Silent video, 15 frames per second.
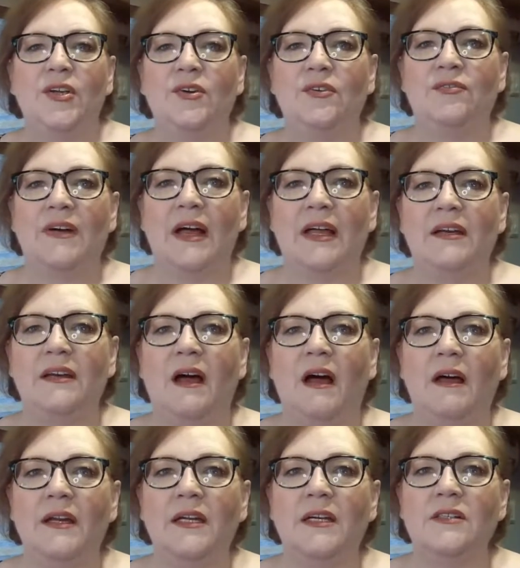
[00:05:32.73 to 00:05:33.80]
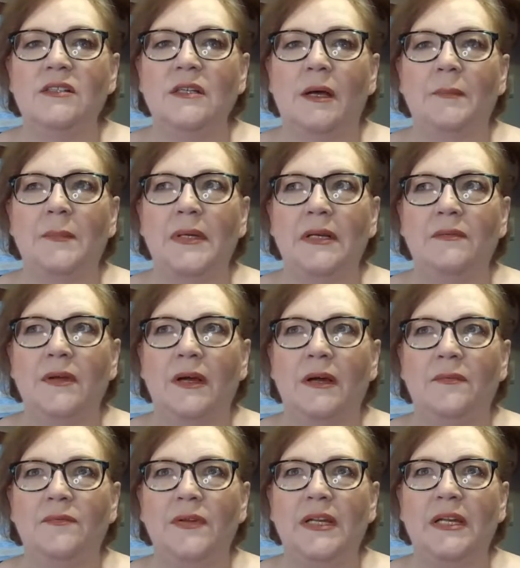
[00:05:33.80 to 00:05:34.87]
You'll find audios, I mean,
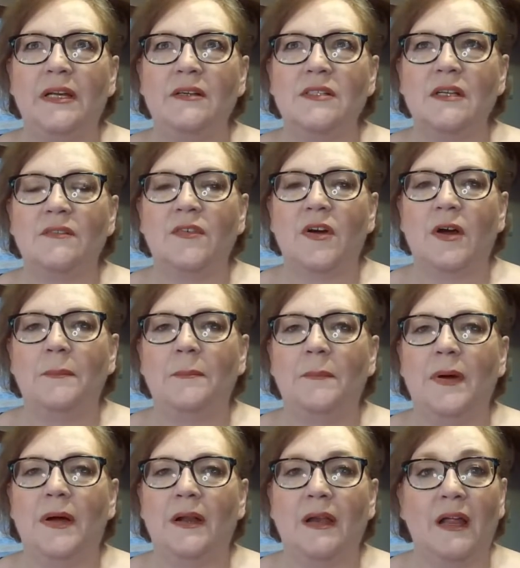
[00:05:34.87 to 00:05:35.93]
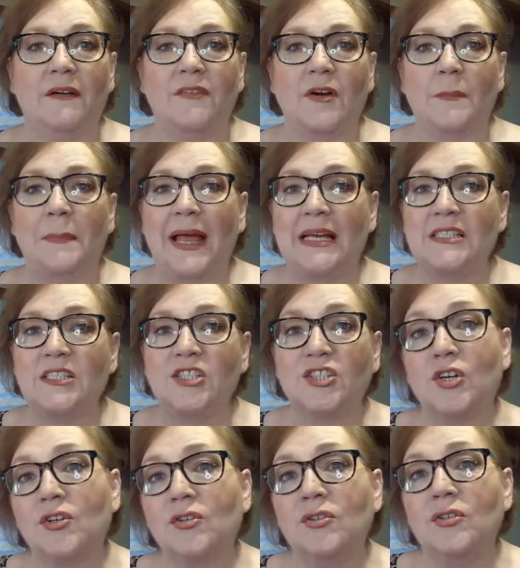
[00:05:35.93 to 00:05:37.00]
uh, videos of our a lot of our past
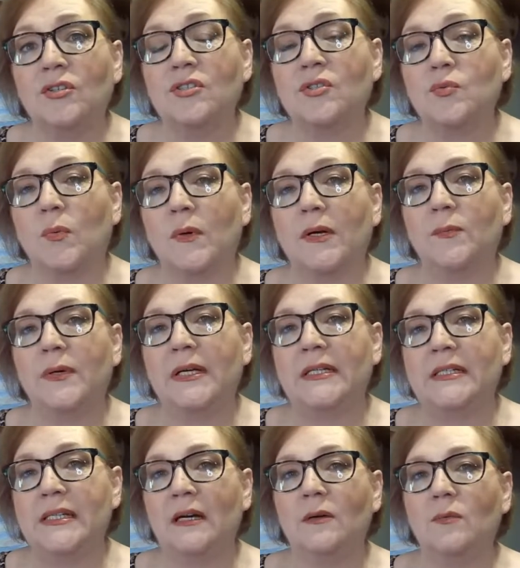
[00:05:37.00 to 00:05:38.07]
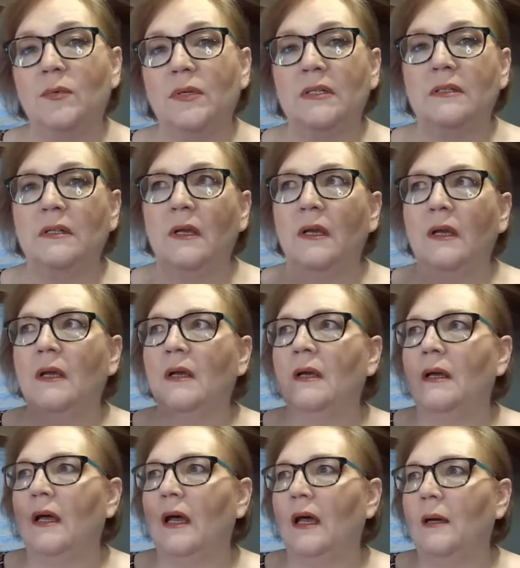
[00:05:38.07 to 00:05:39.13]
circles where we dealt with
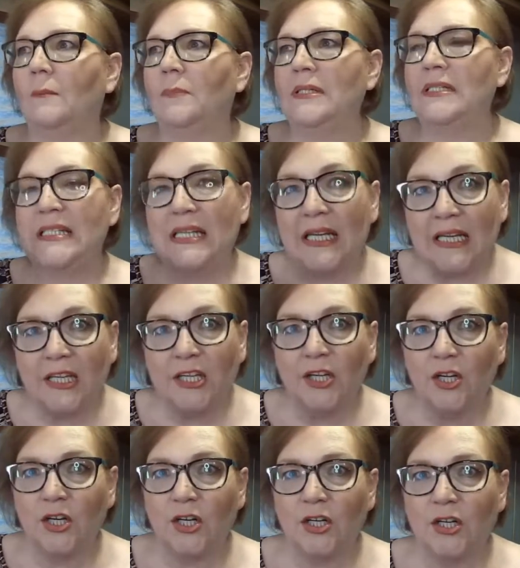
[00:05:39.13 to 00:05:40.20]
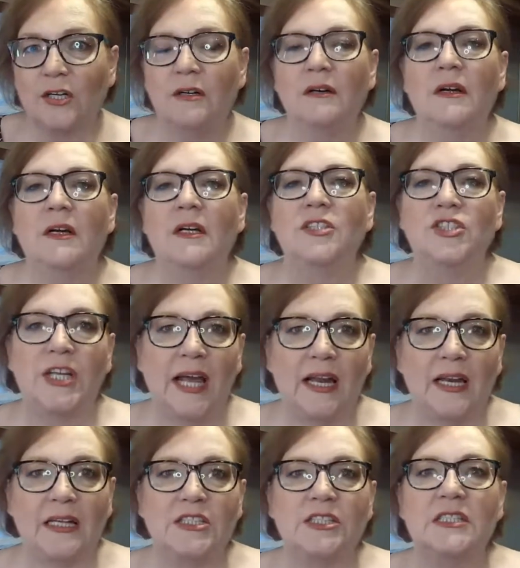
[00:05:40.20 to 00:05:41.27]
um, particular
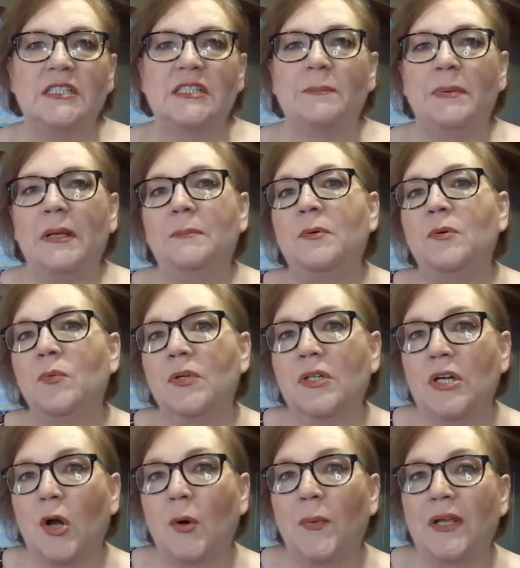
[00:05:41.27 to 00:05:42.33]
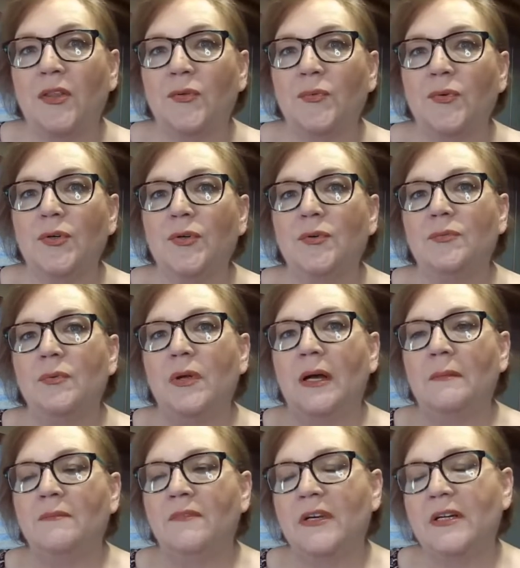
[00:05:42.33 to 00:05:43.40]
challenges that people were going through,
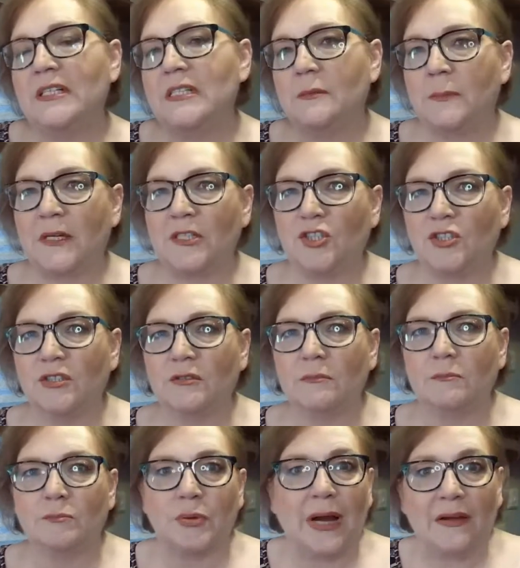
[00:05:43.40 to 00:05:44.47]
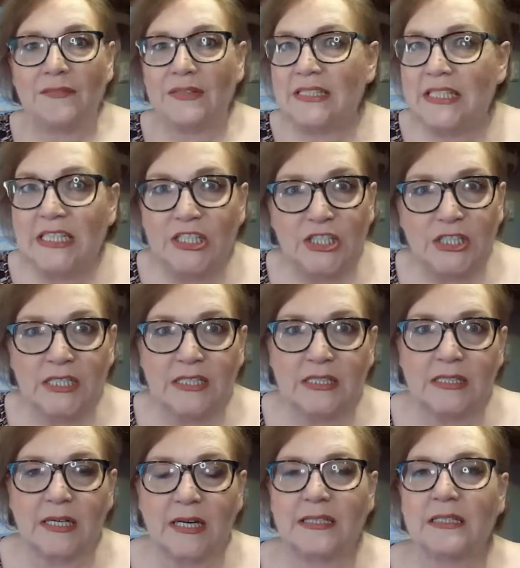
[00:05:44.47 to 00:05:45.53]
um, very special private
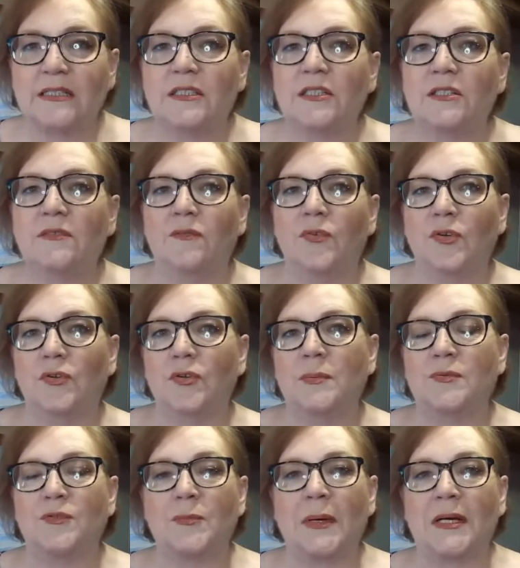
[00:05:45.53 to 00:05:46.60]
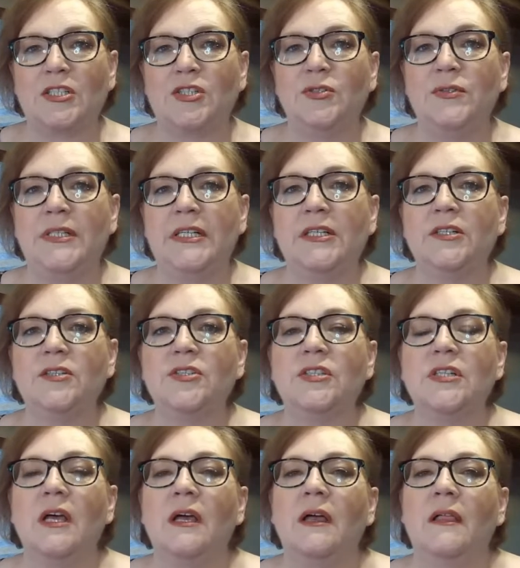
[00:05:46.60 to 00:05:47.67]
teachings that I did for groups for about two
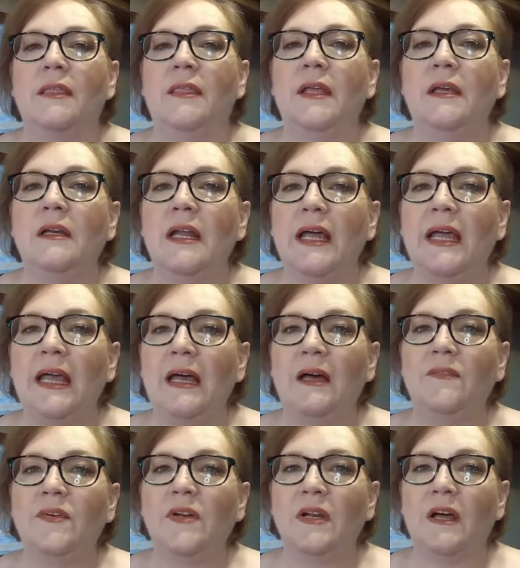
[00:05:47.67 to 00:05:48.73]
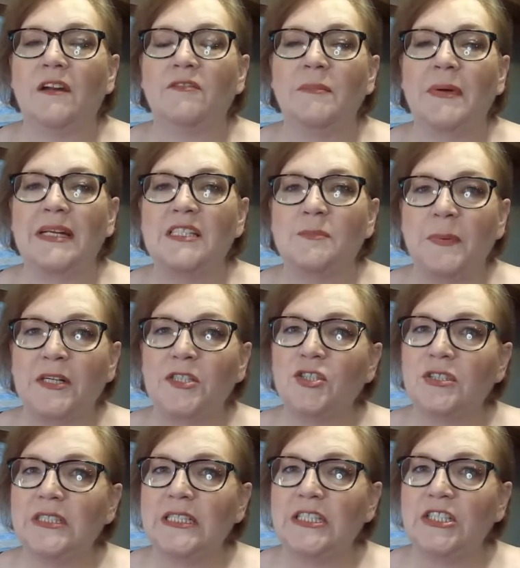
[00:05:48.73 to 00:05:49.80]
years. Then I have a lot of my
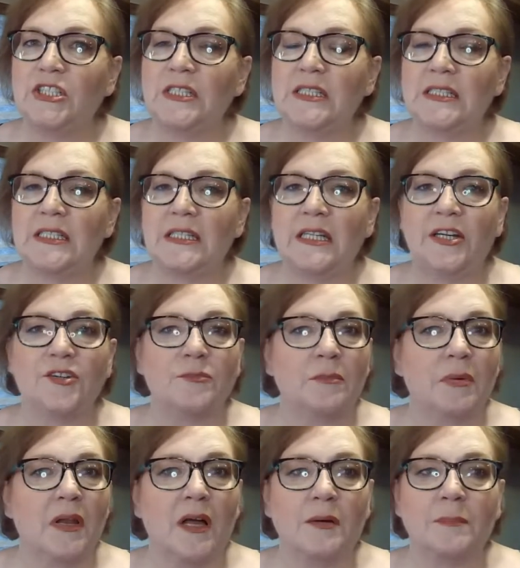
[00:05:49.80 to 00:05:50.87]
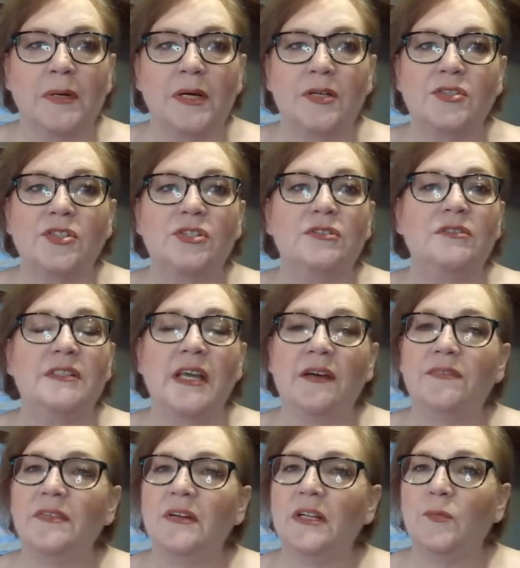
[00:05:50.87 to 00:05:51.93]
special teachings in there and blog posts. You
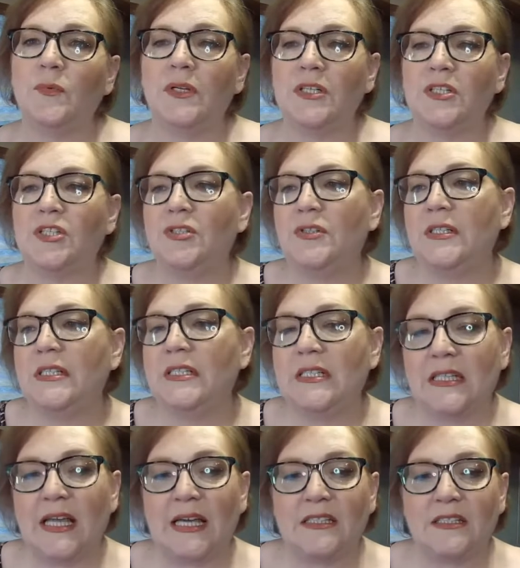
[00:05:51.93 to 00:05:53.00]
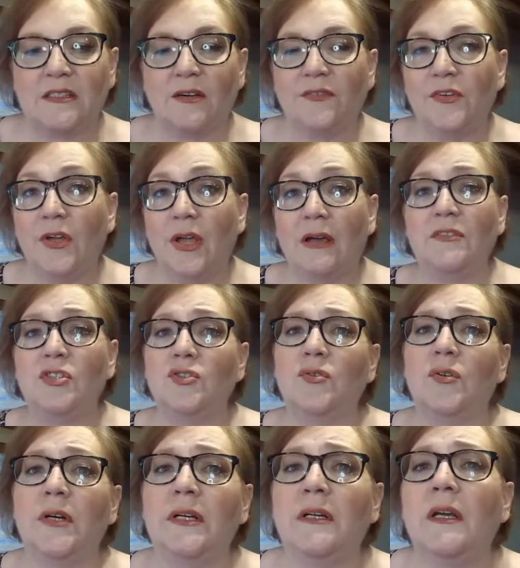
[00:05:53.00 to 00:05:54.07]
definitely want to tune into that. So if you haven't
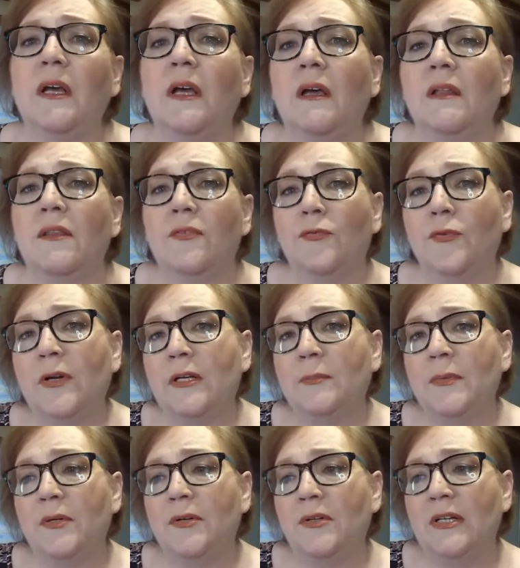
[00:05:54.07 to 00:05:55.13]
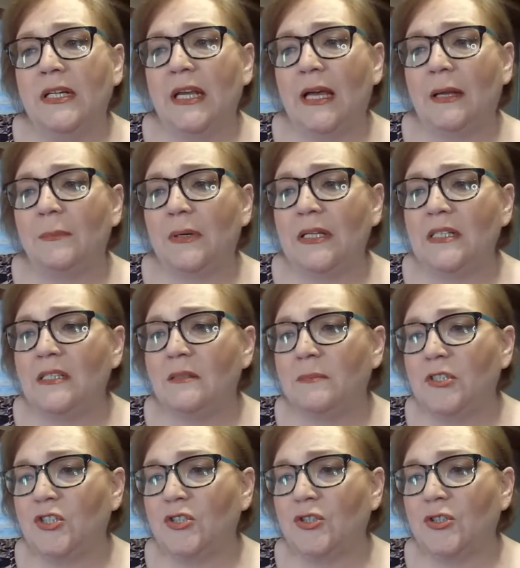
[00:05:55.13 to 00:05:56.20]
joined the free community yet, please
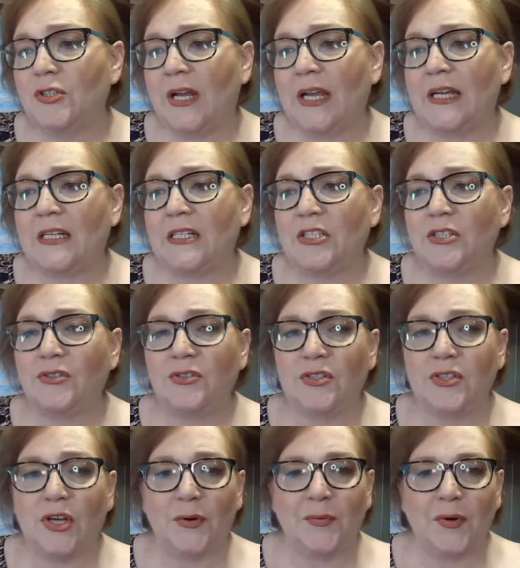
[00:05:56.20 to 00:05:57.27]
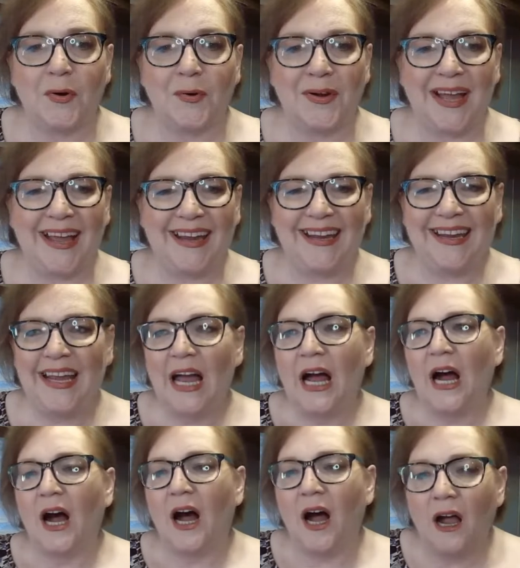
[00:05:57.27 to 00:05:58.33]
be sure and do so. Okay.
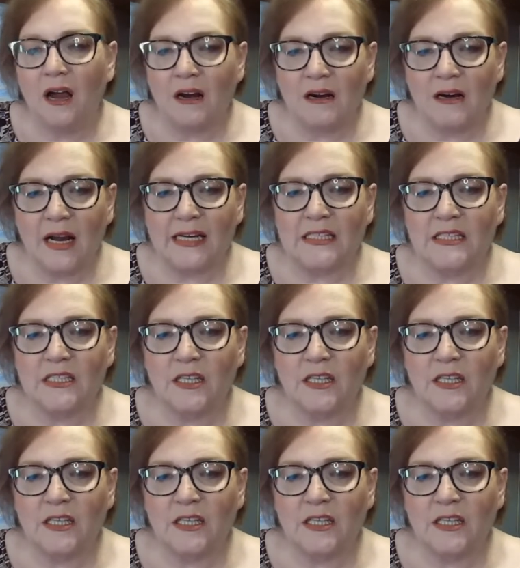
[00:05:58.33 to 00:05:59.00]
All right.